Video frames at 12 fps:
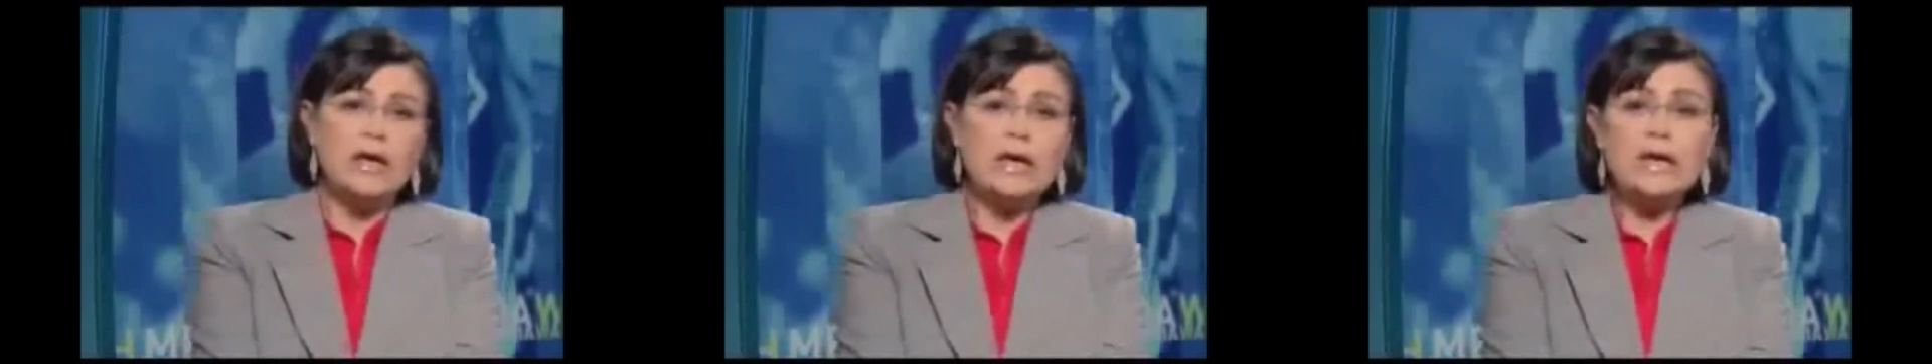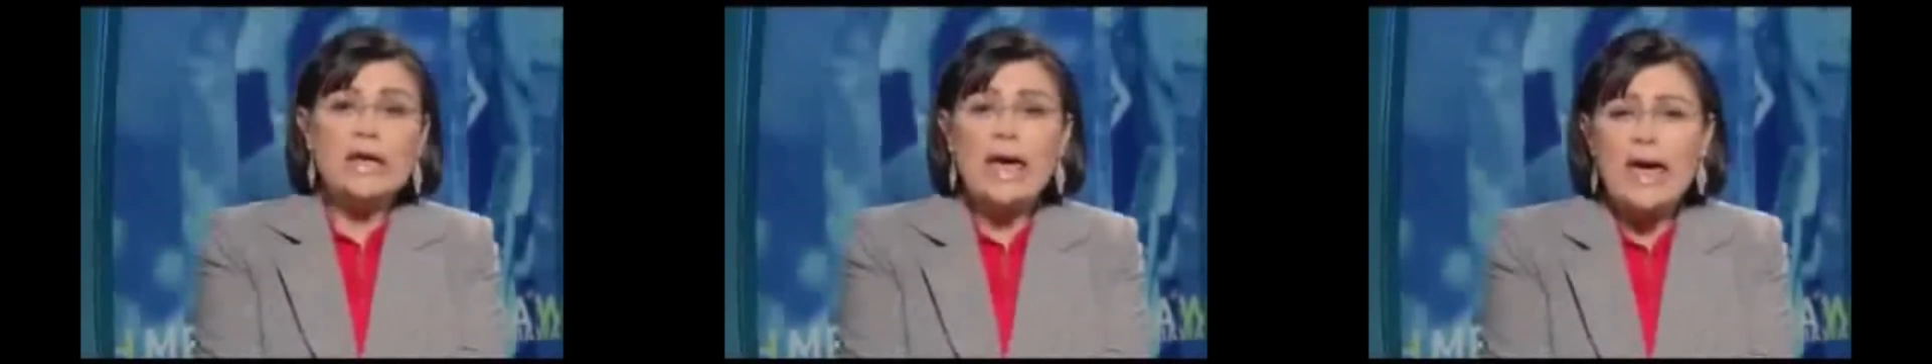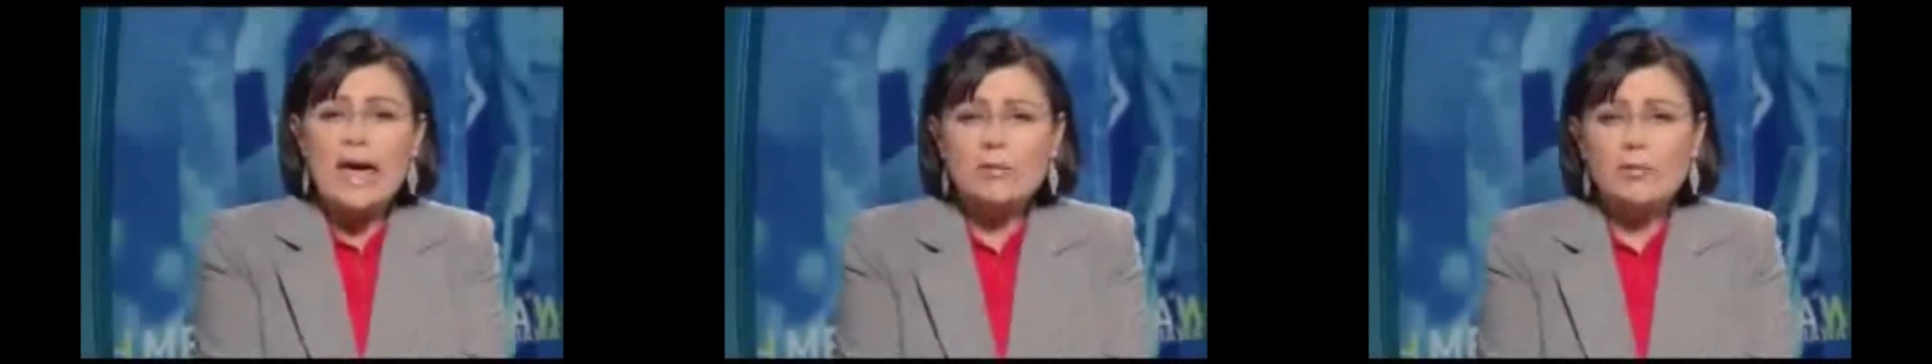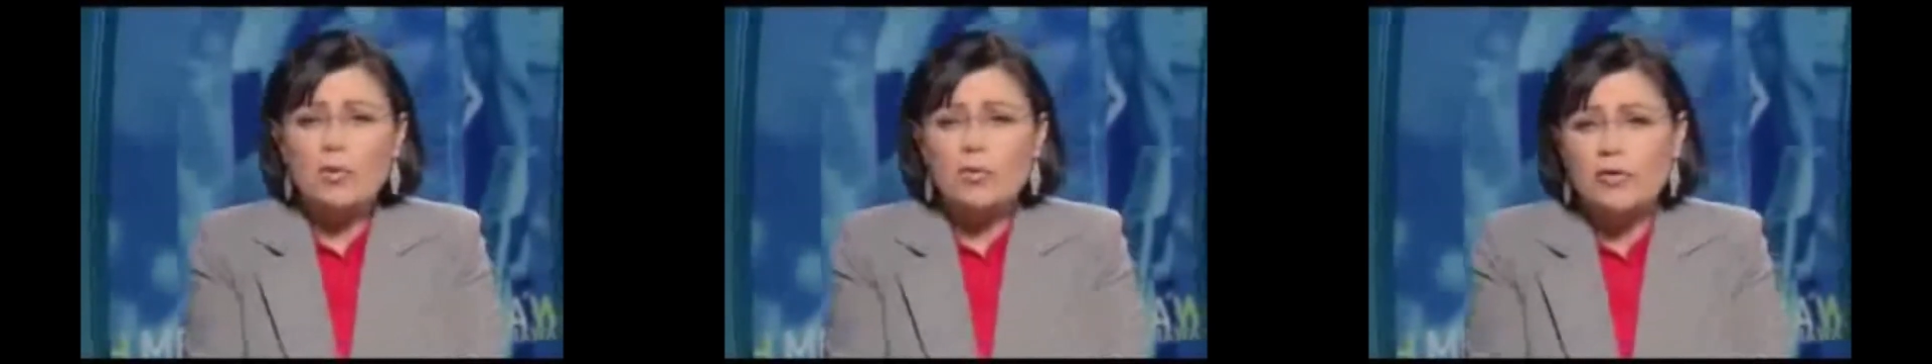It
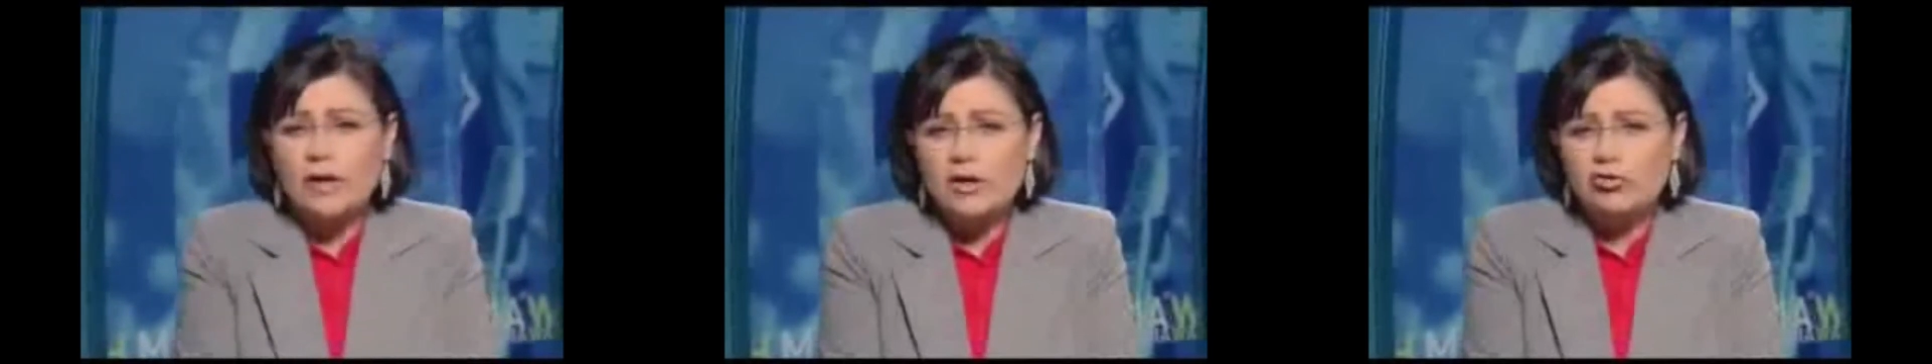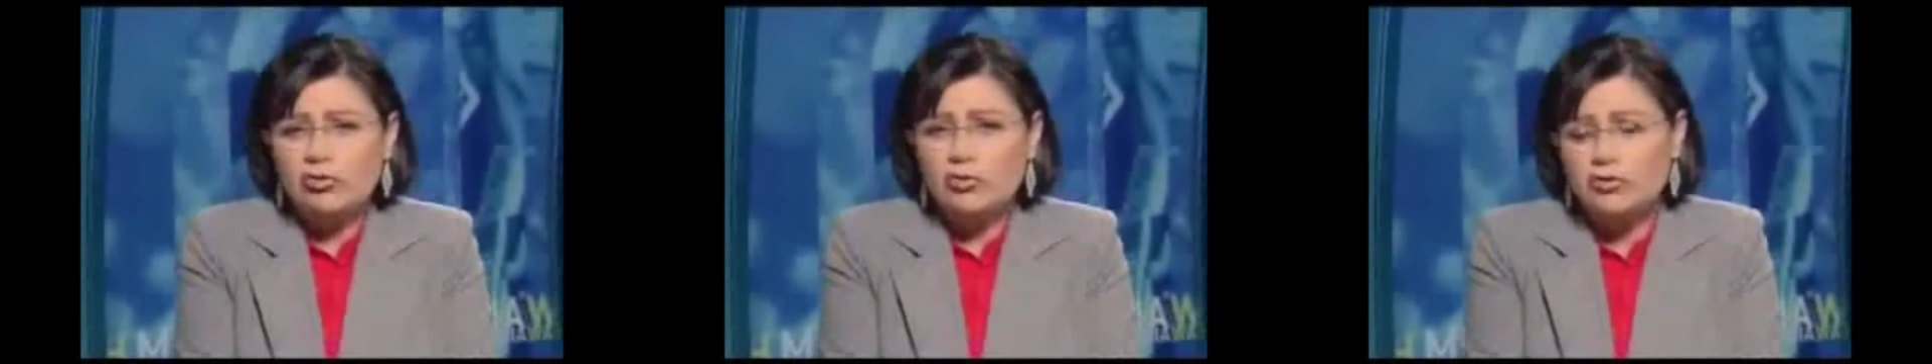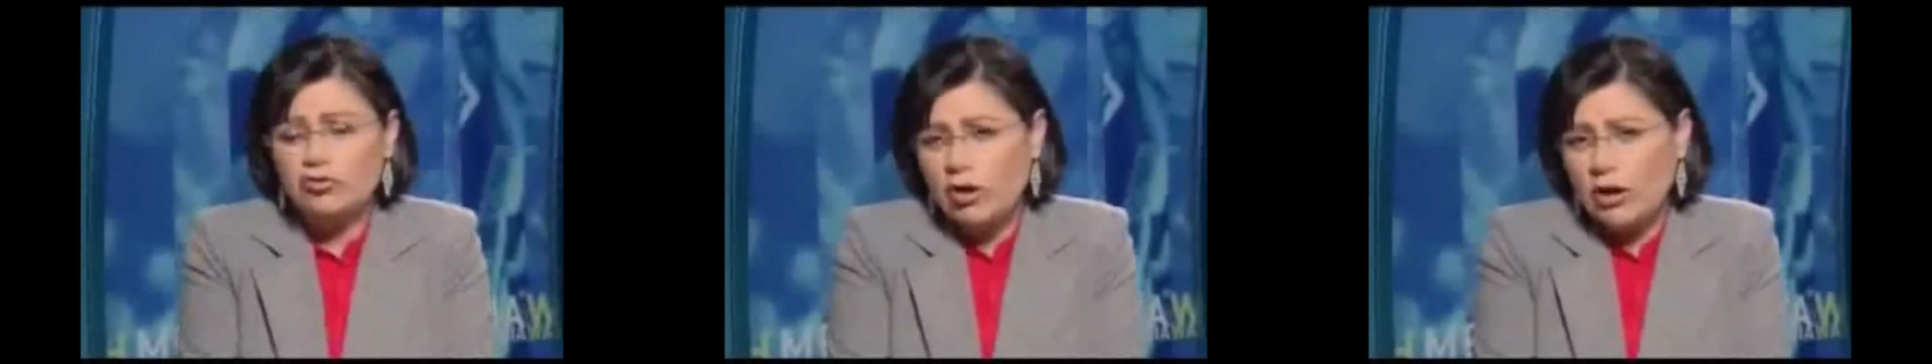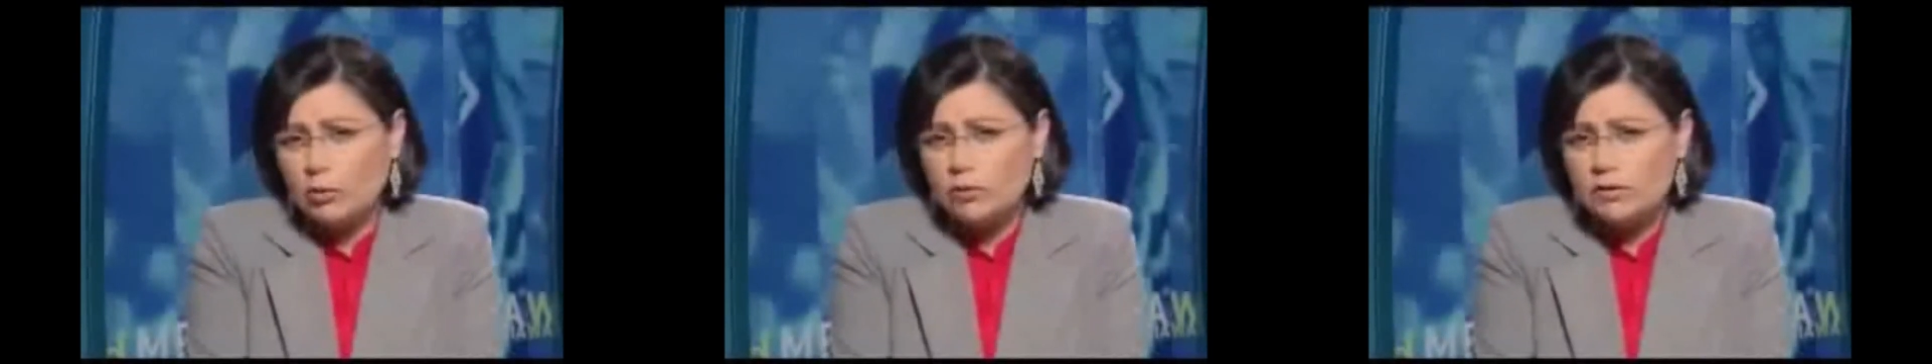handballed the issue to
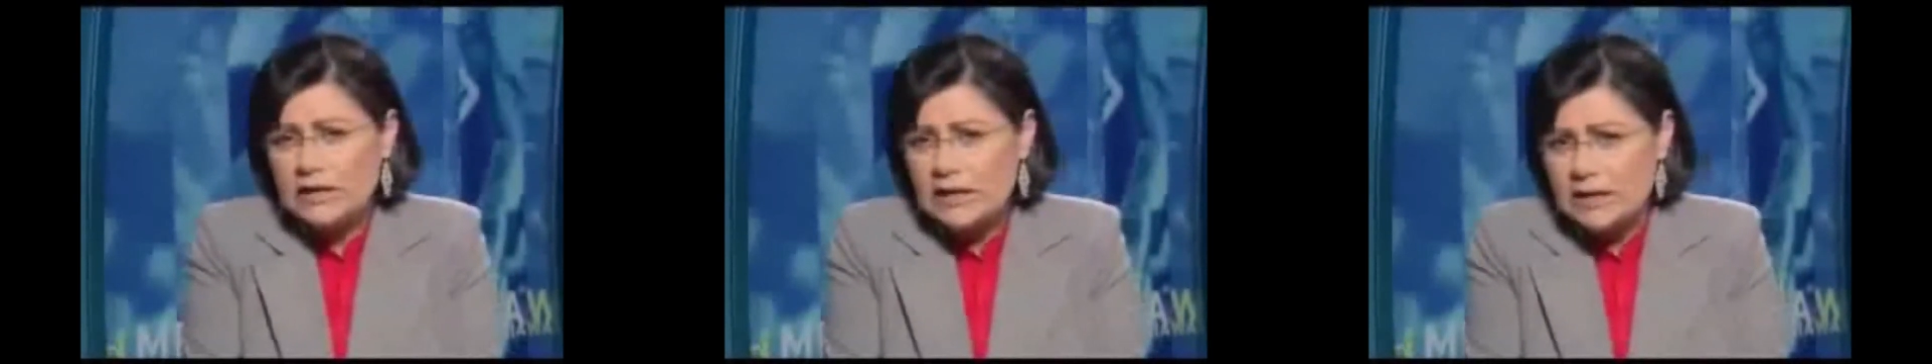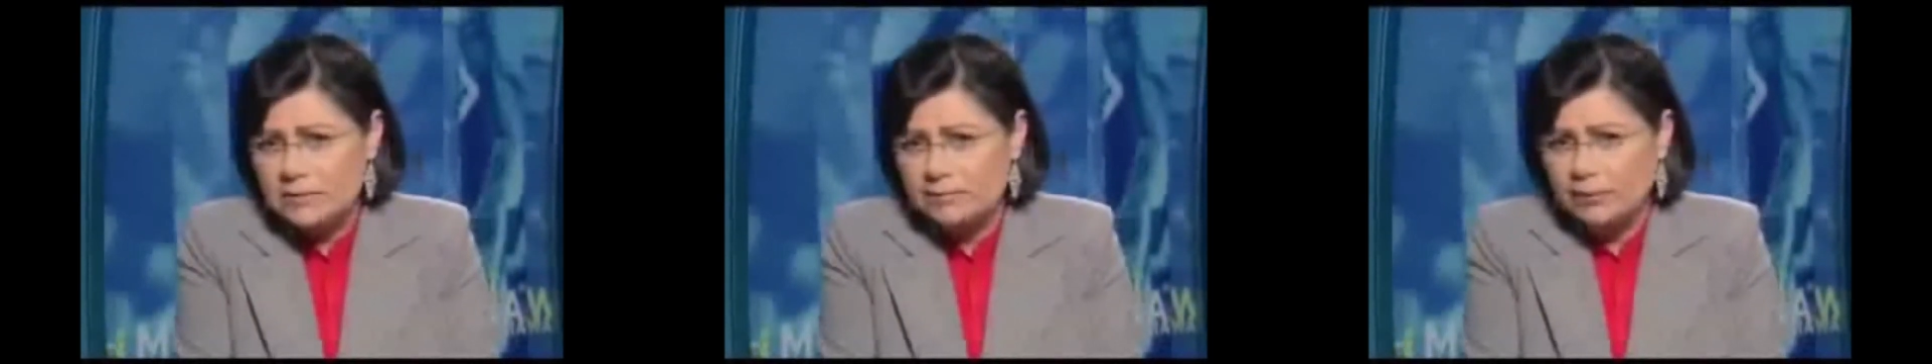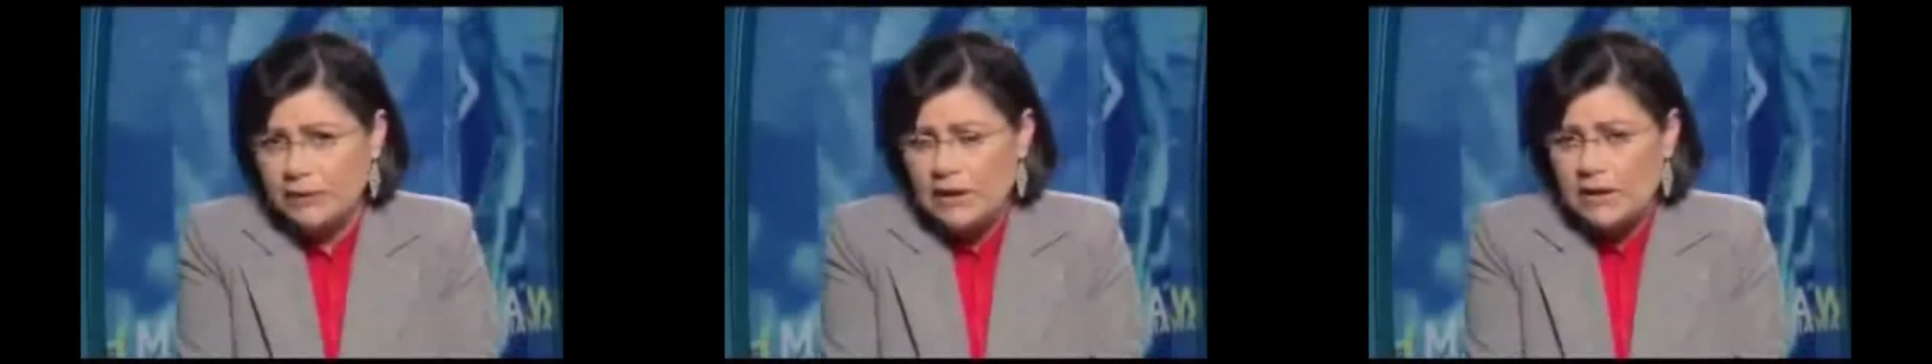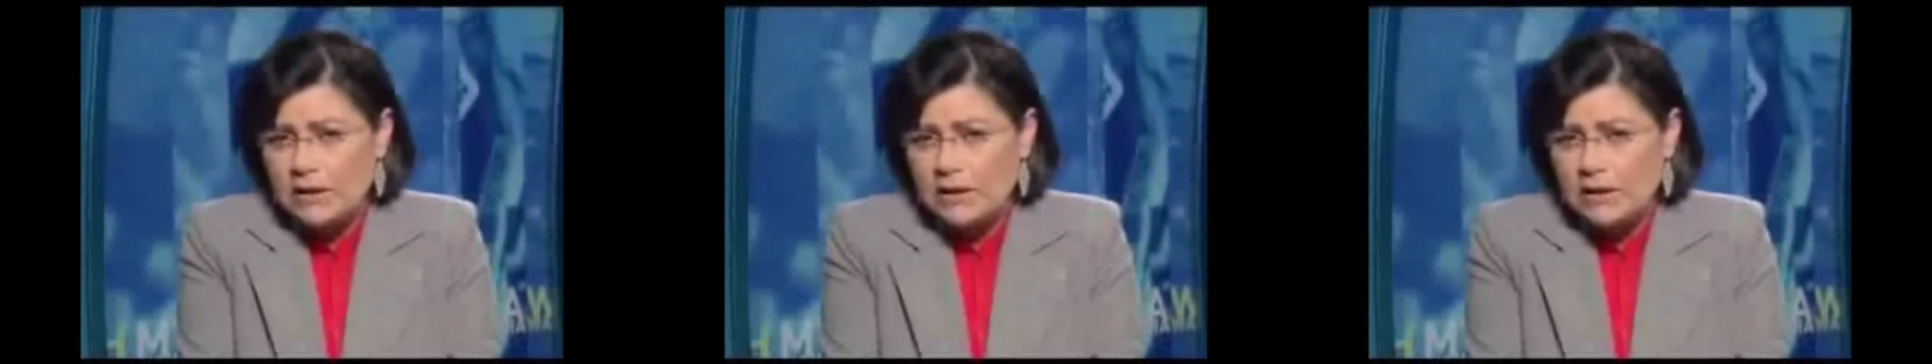Channel 10.